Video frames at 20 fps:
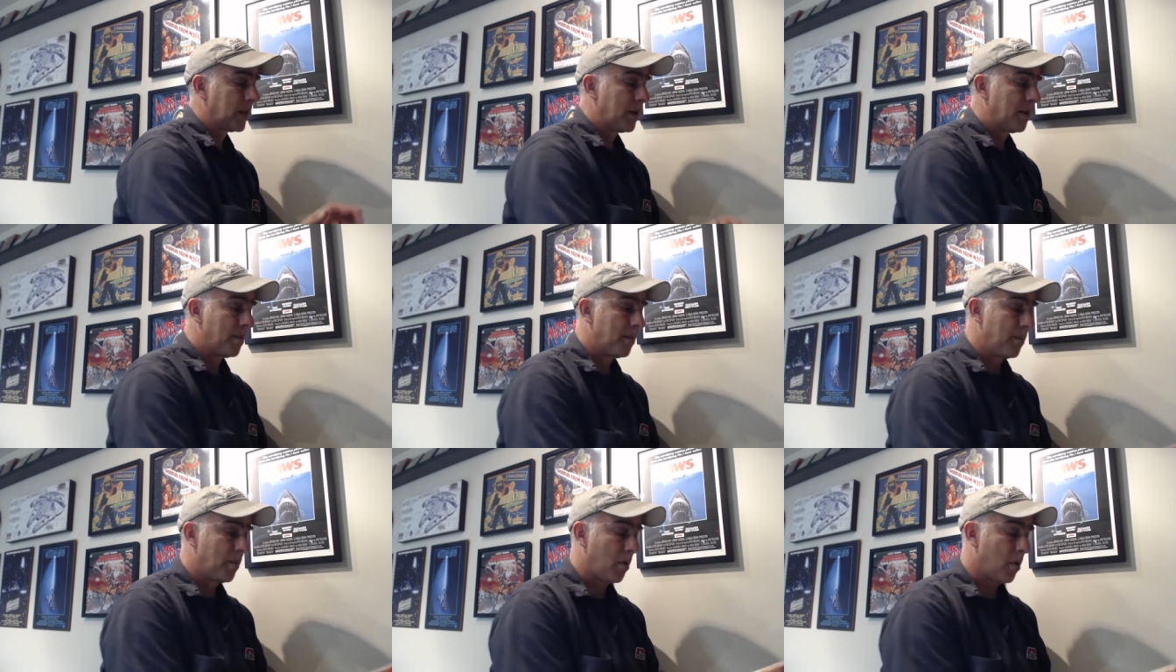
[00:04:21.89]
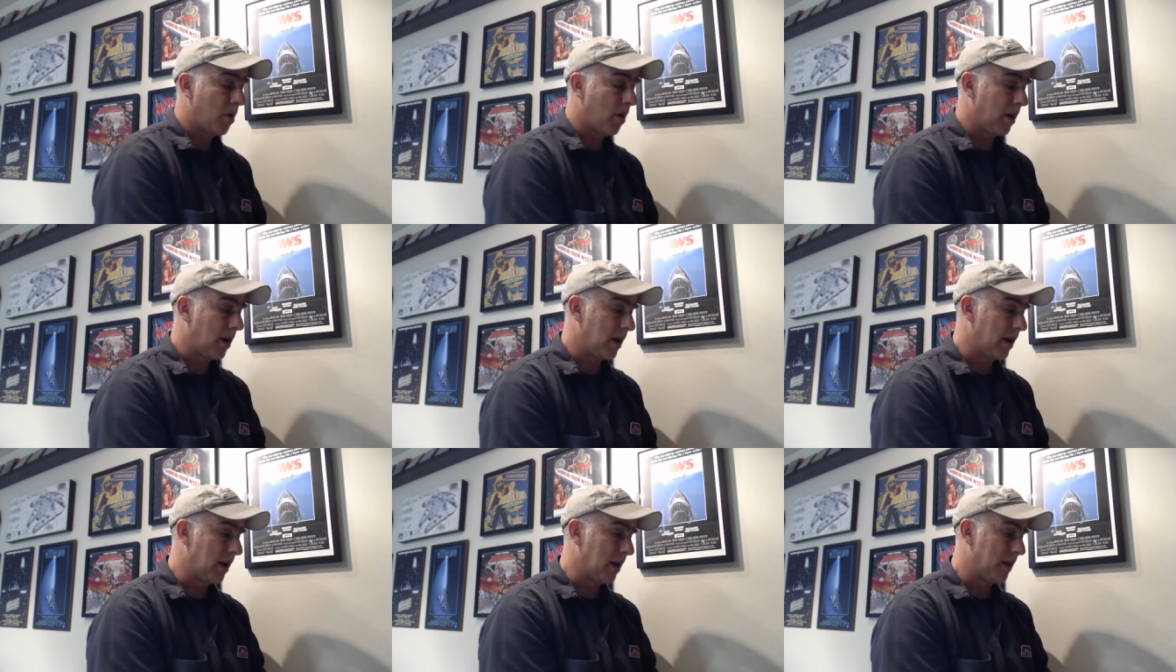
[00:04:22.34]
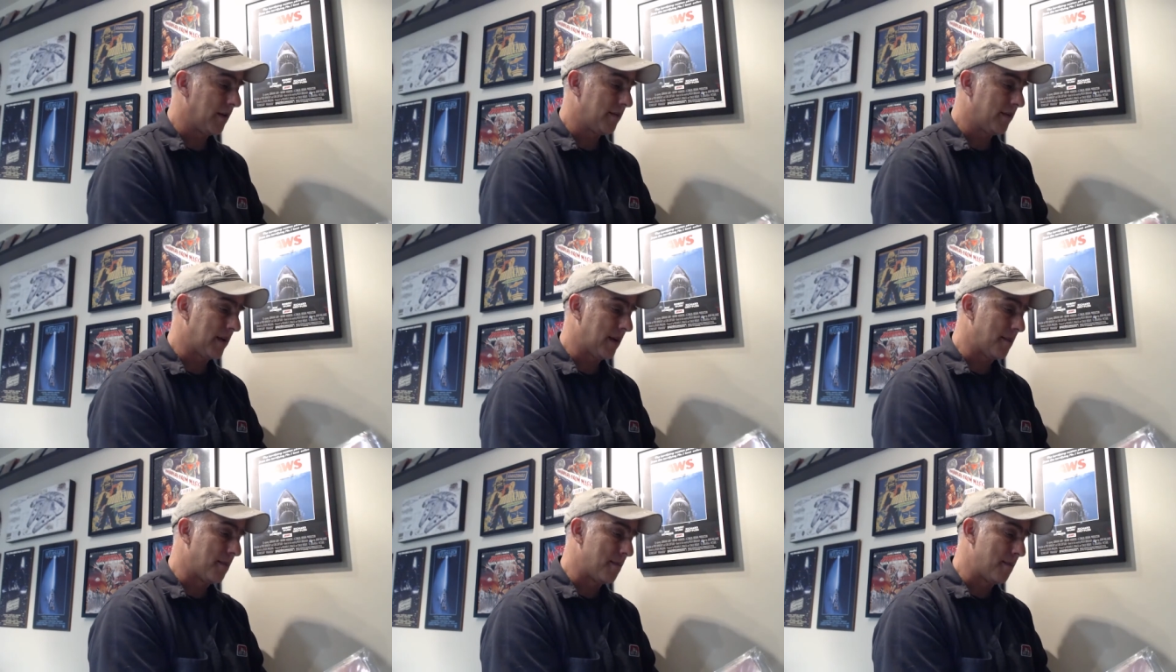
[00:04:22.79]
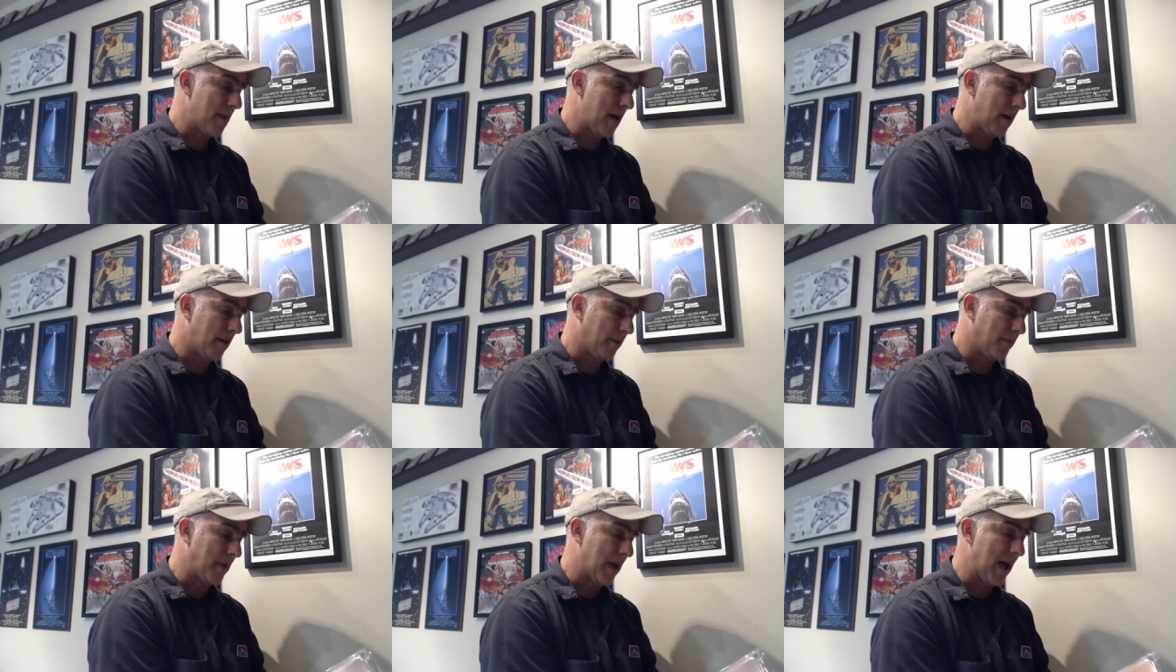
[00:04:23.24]
more of a
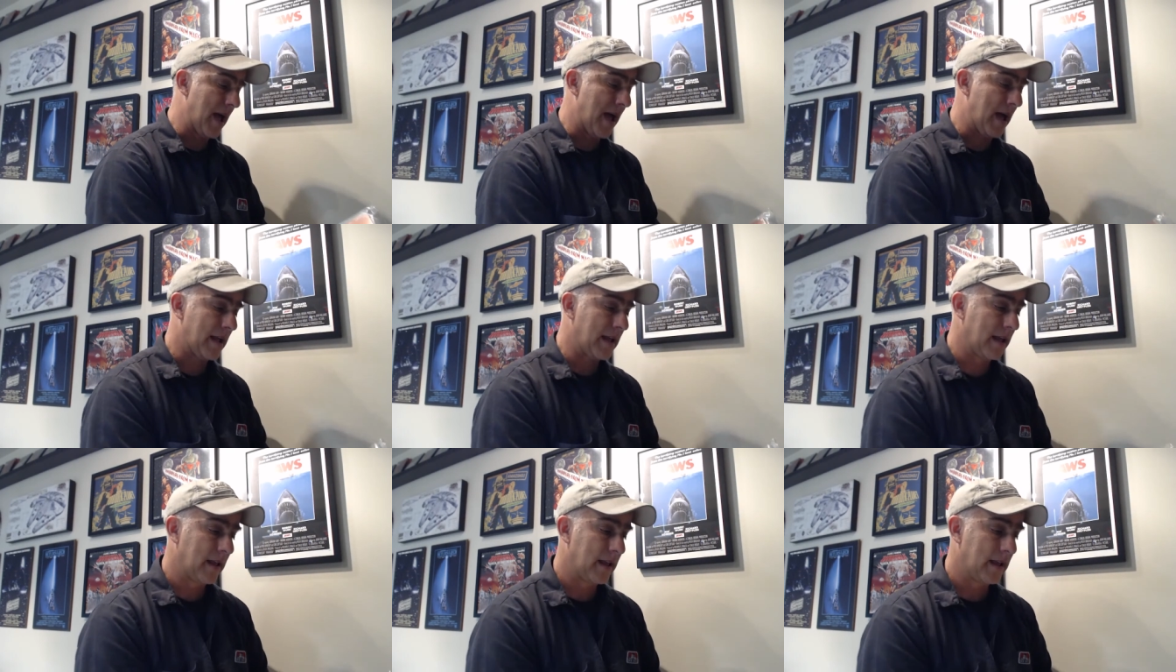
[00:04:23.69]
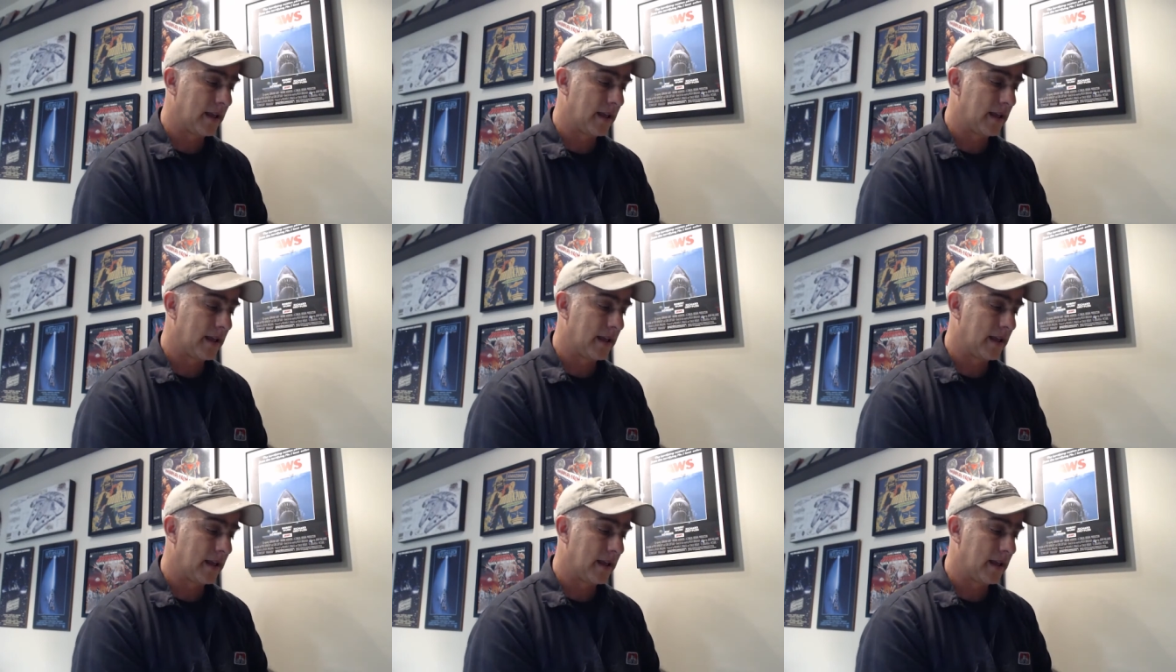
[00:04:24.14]
metal pack.